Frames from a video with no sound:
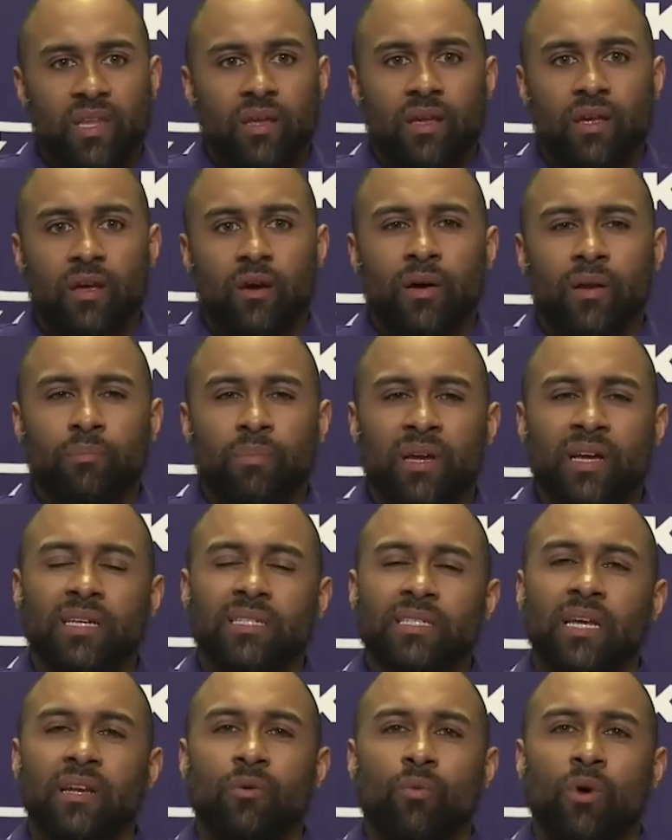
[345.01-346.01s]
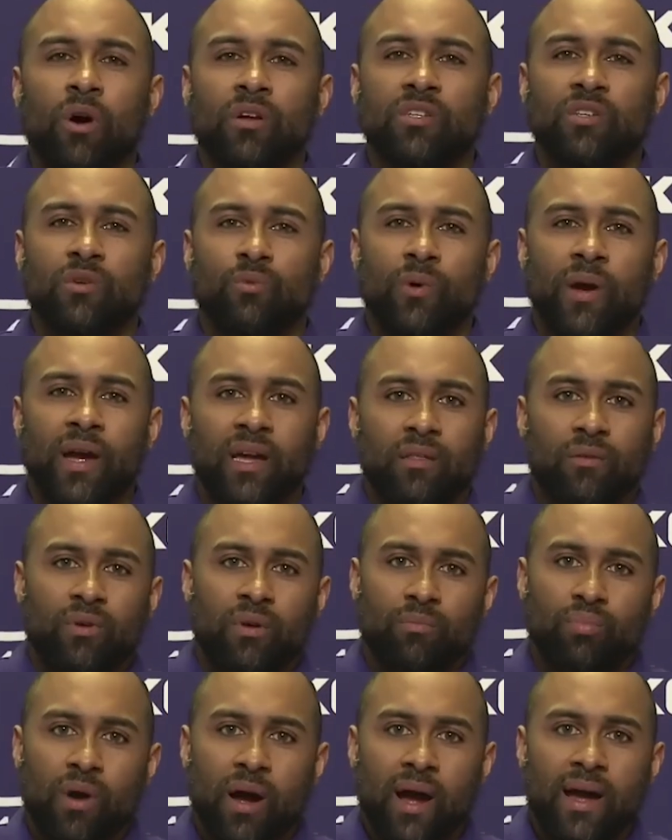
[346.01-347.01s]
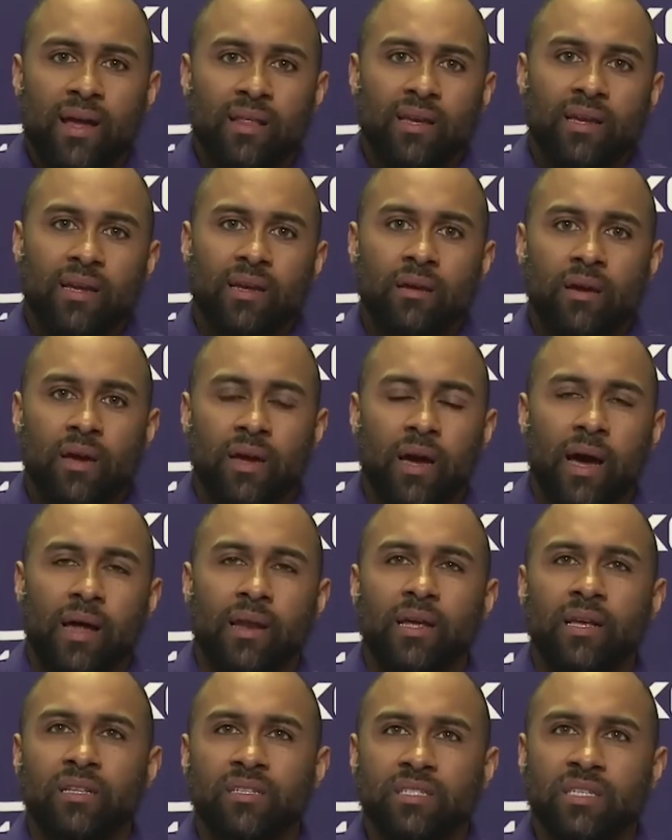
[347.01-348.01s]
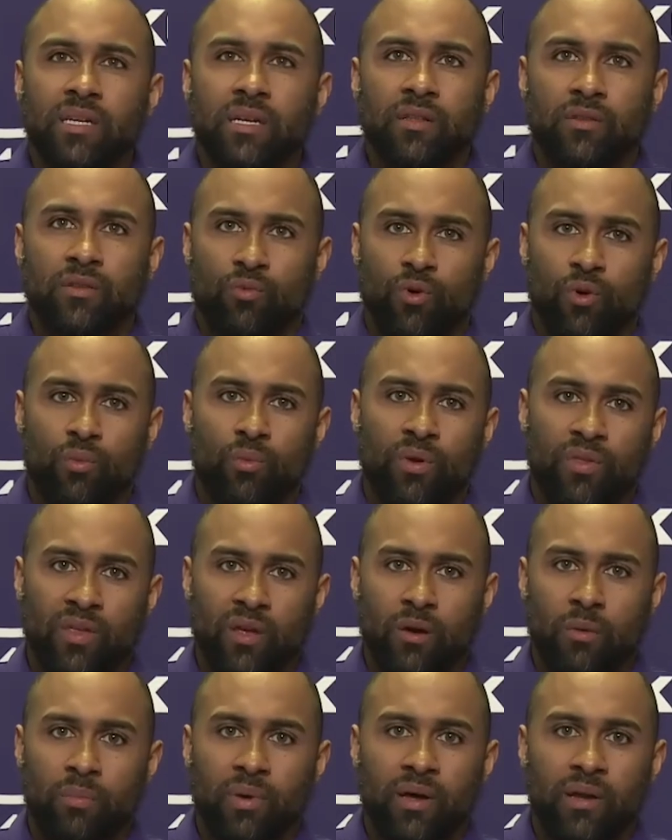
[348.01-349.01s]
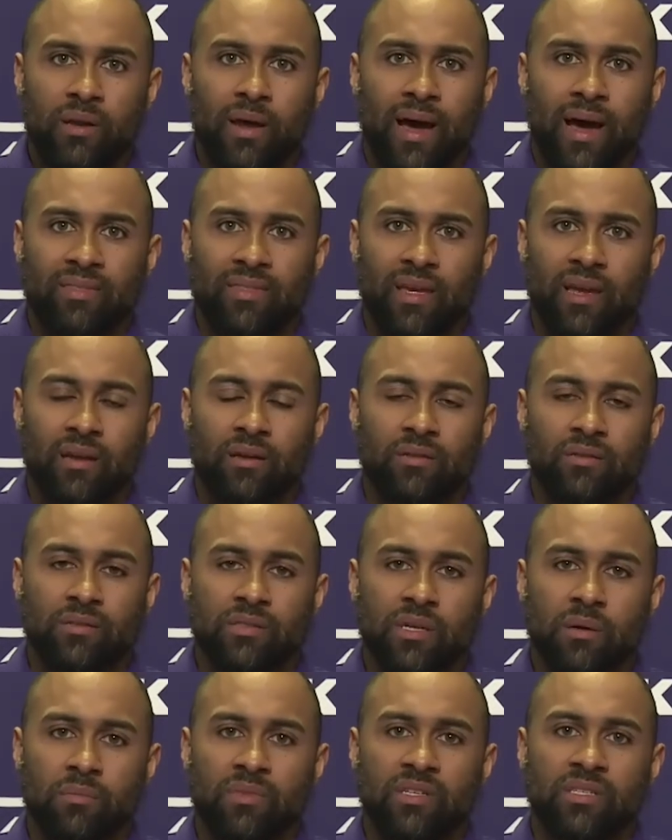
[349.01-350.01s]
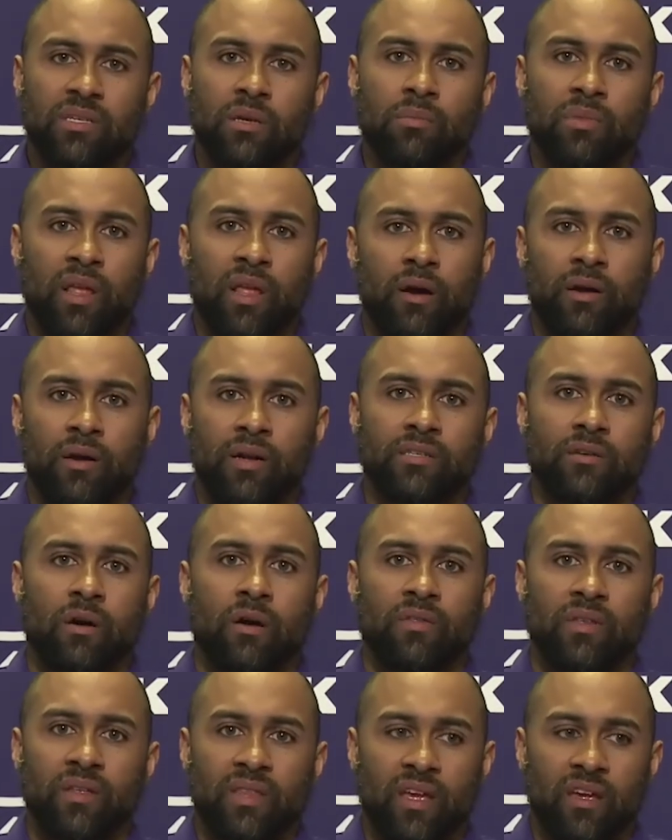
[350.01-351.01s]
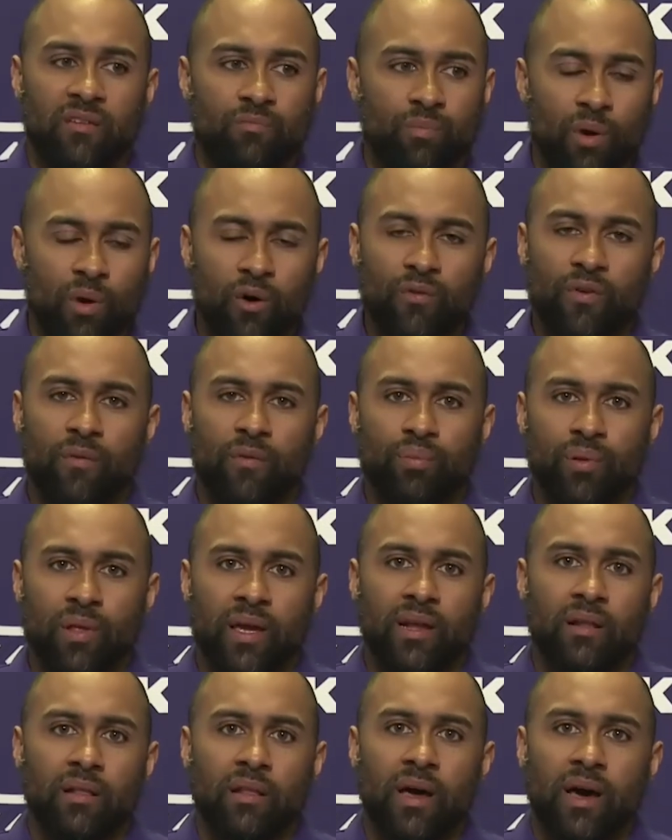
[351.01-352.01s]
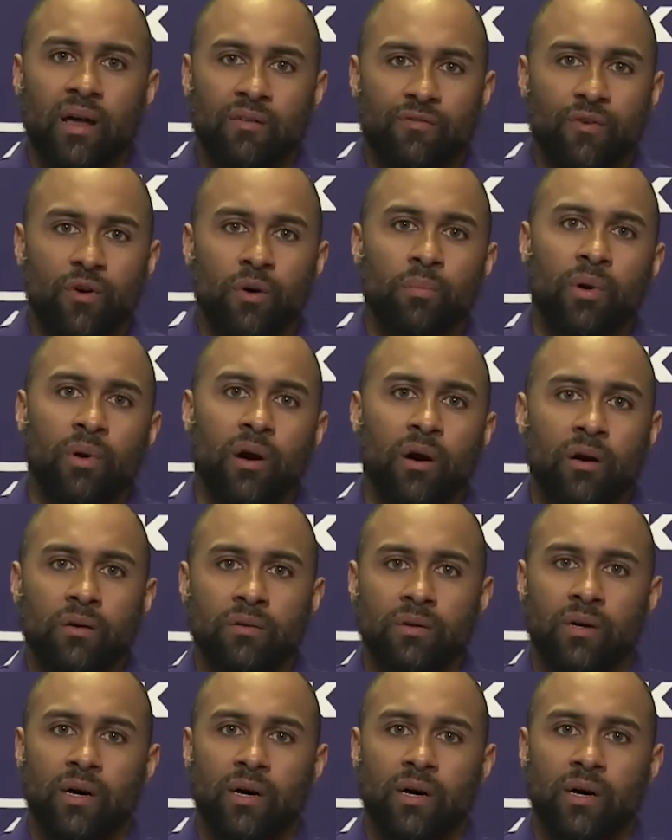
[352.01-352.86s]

you know, and because I didn't work directly with Briley, I didn't sit in the room with him, but I think some of the similarities are that they both have played a lot of football.